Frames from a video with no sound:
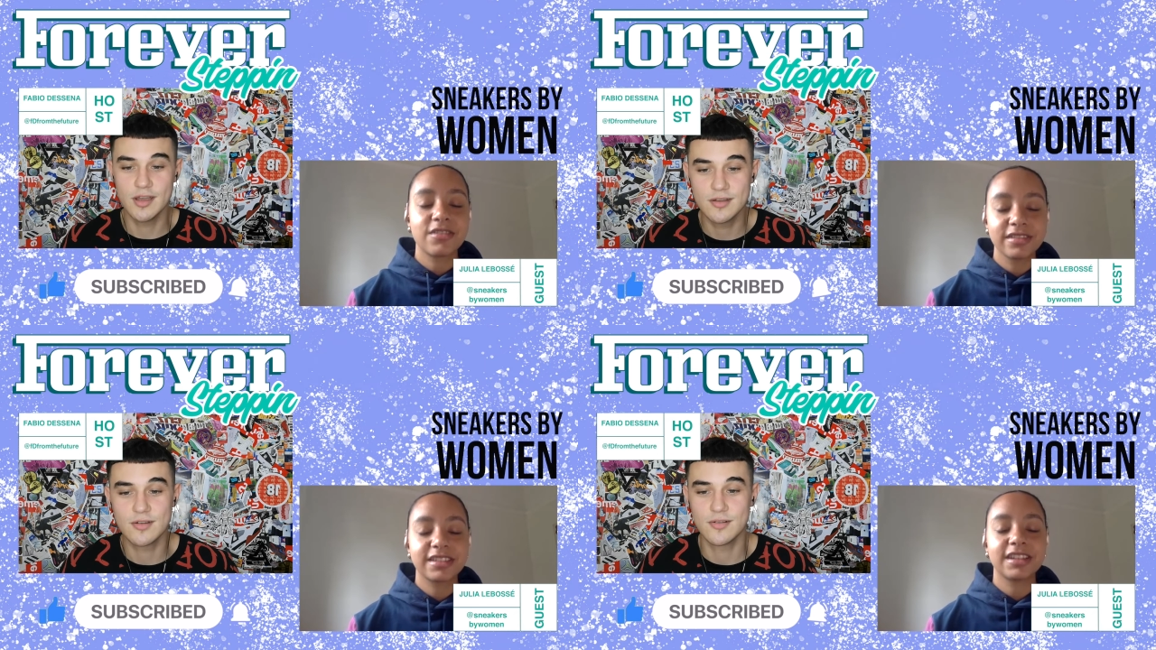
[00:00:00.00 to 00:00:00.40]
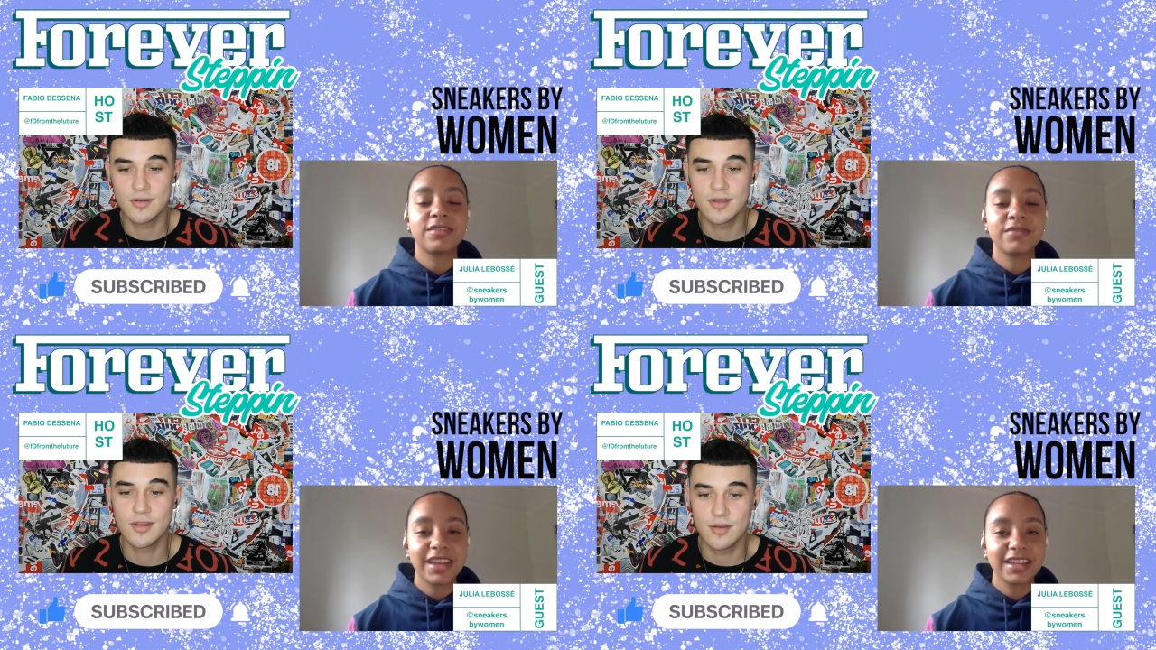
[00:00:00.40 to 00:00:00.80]
Speaker 1: content
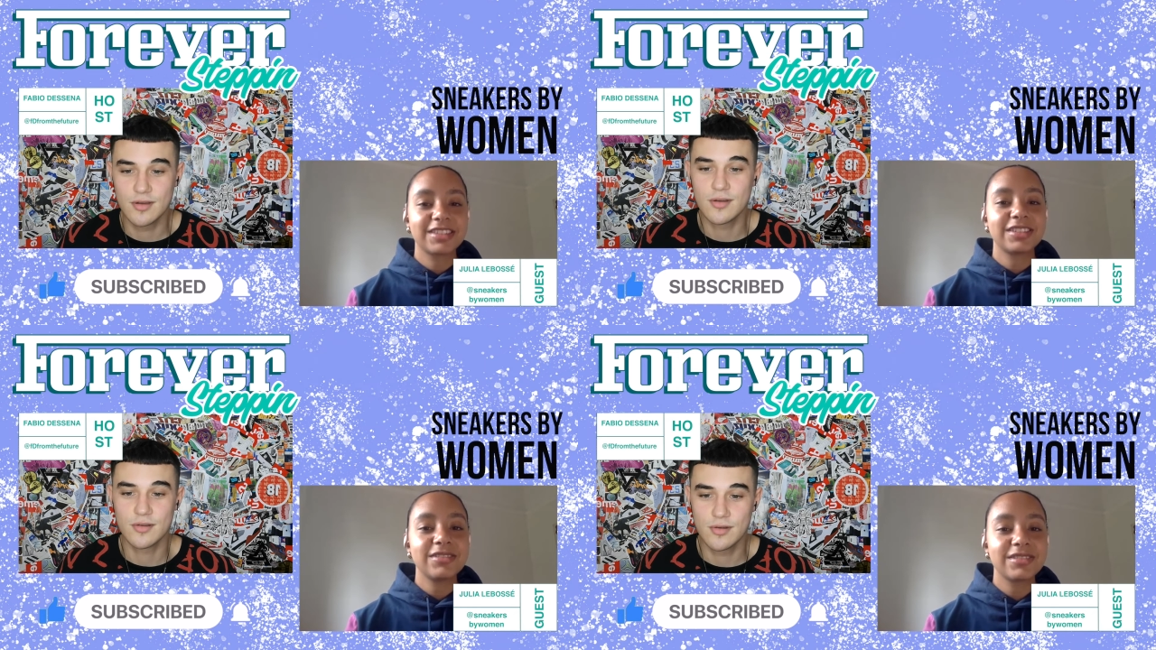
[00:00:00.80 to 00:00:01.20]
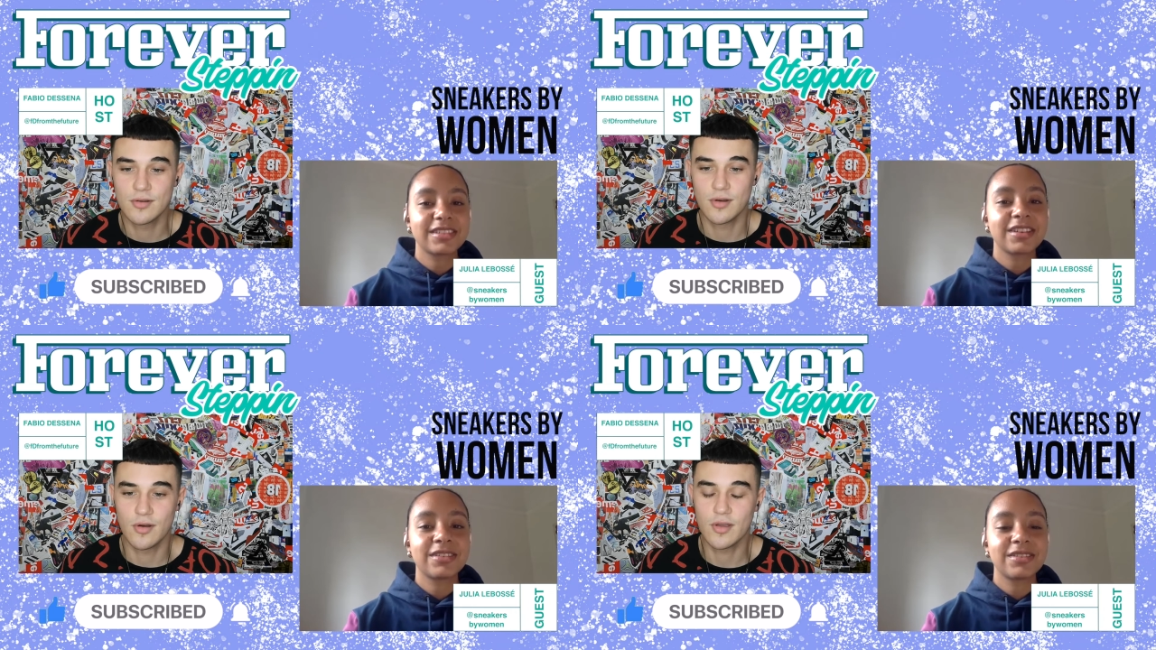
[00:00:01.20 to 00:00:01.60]
on there too.
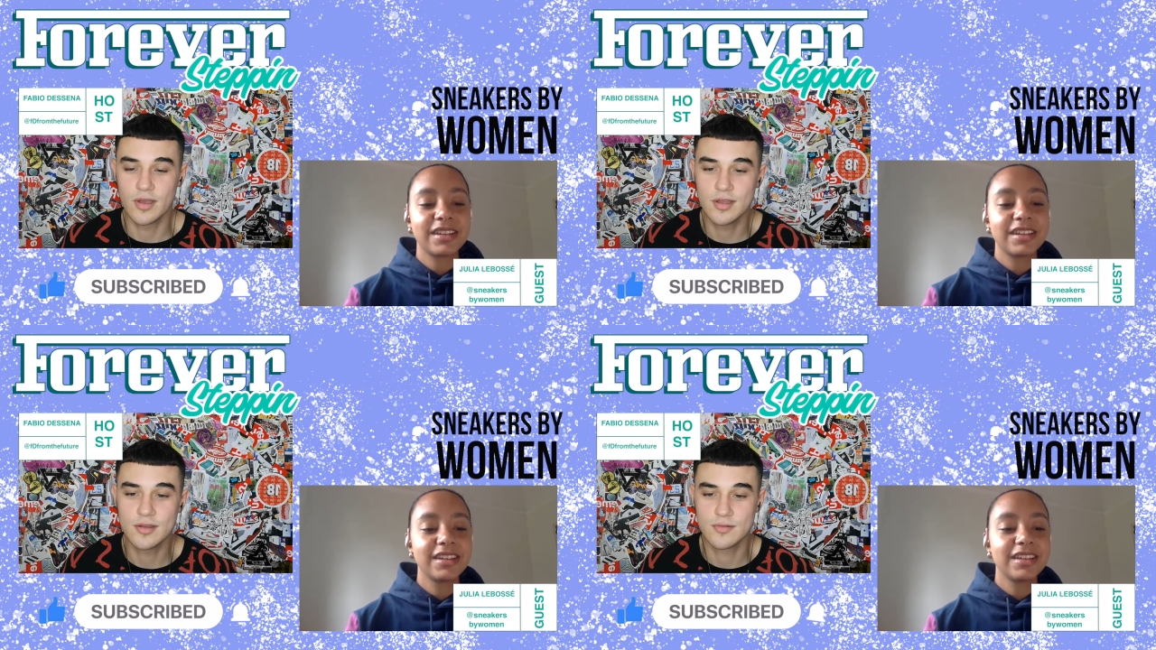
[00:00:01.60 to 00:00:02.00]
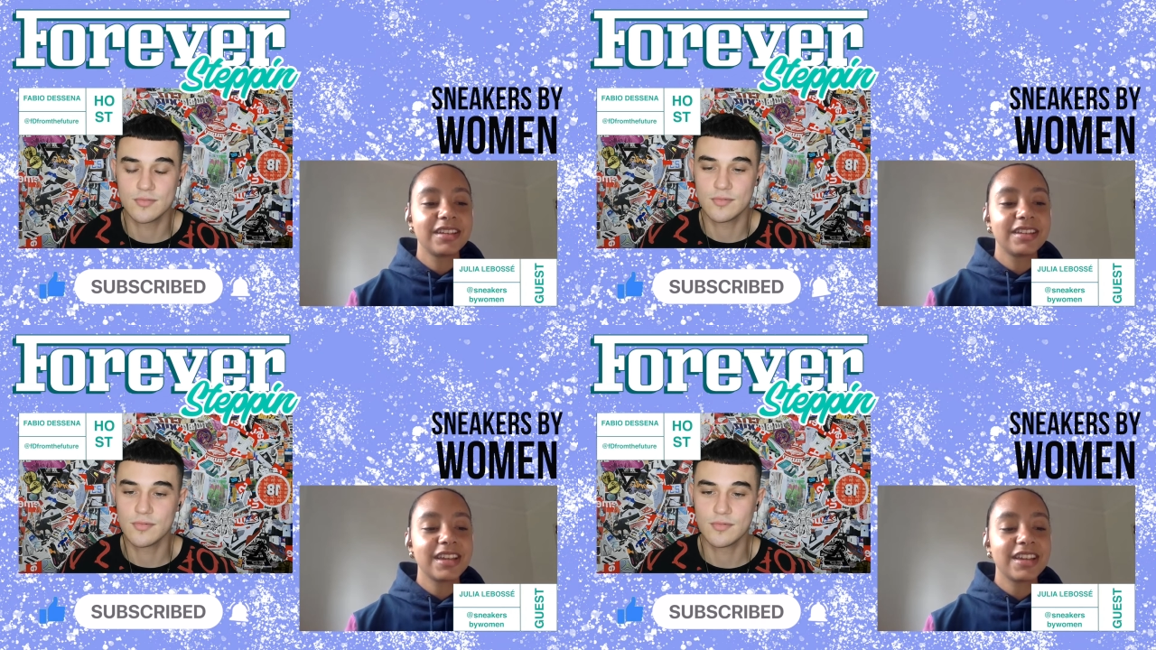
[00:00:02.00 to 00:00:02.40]
So, okay.
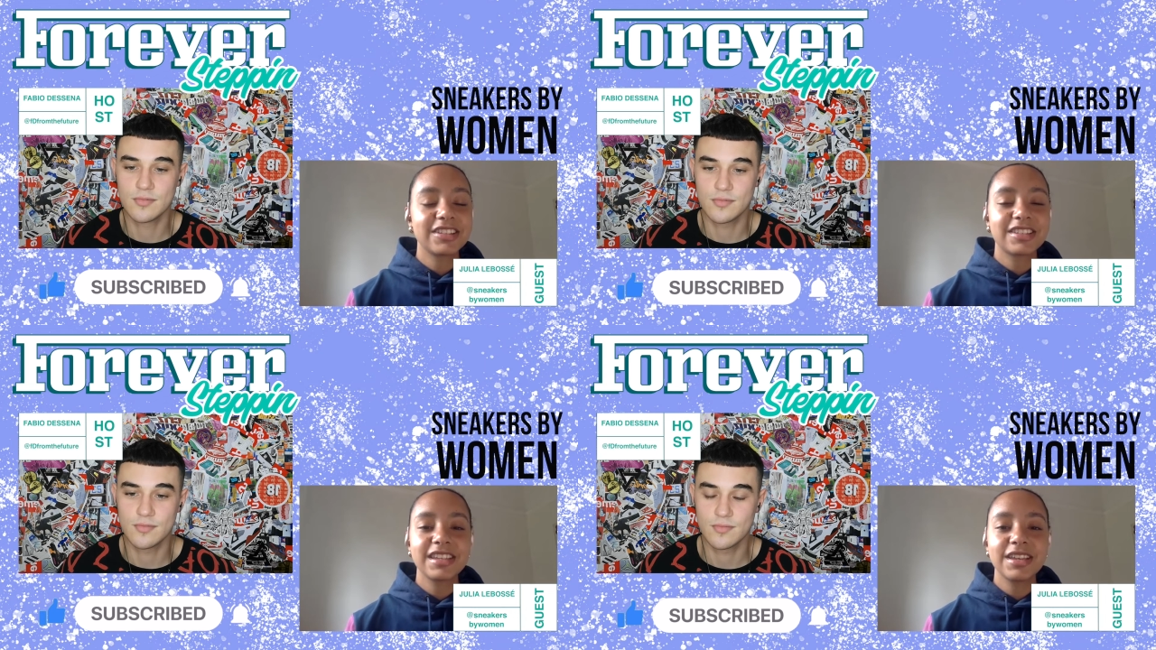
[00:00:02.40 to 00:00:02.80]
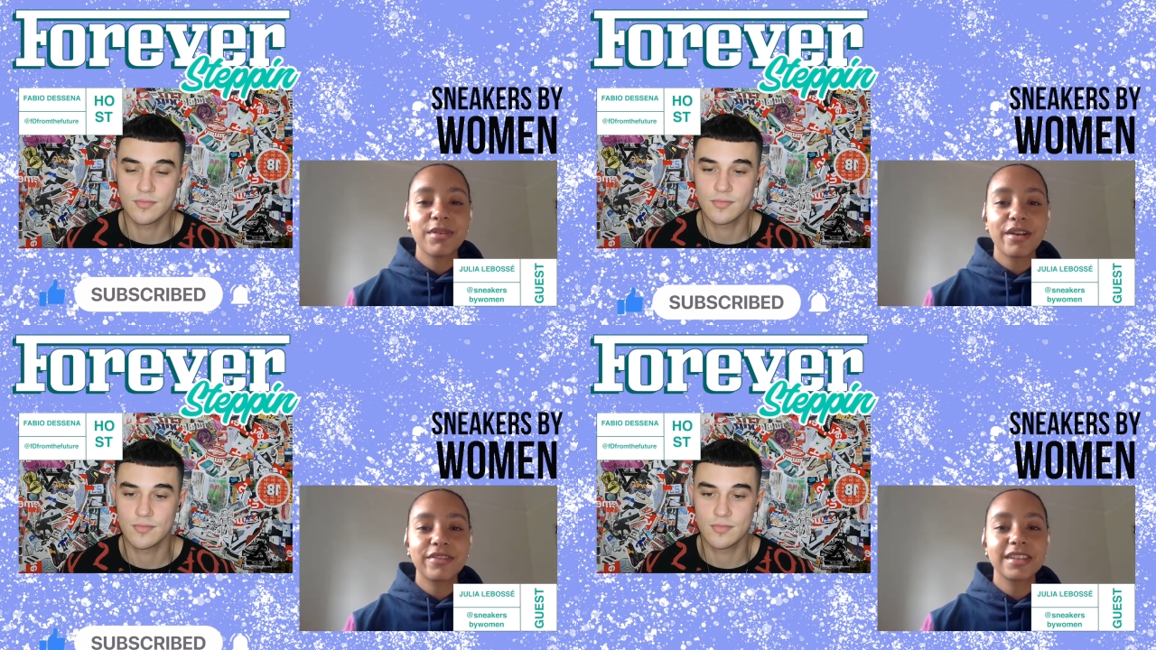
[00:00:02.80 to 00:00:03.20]
Yeah, just seeing
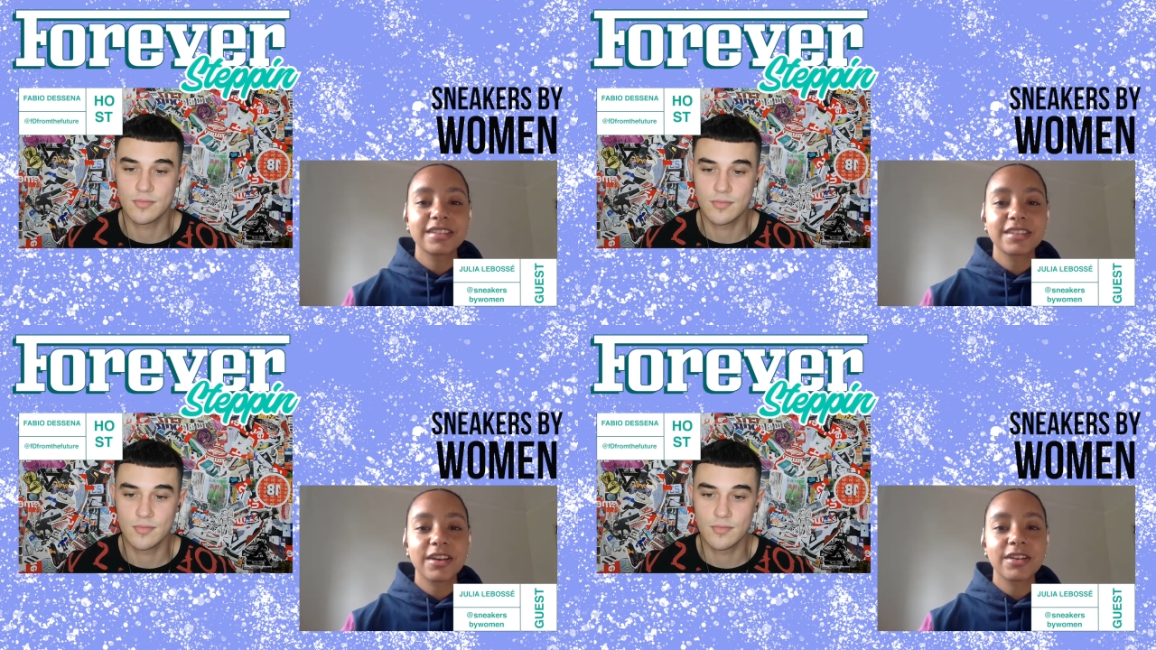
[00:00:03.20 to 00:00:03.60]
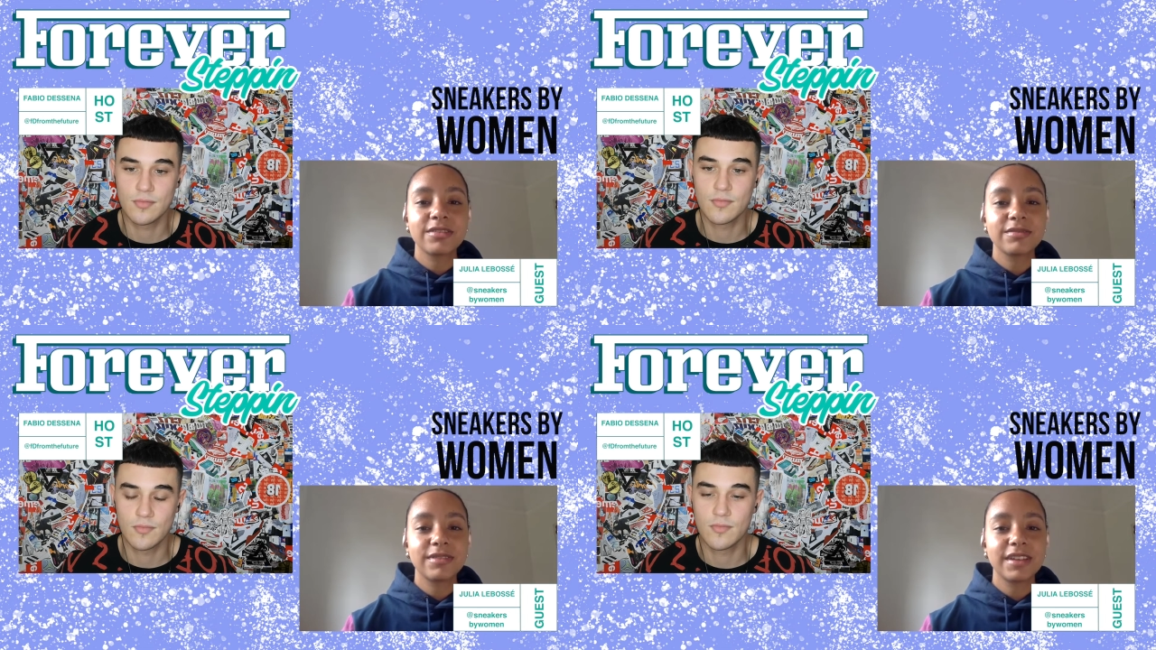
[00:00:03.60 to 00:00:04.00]
where things go.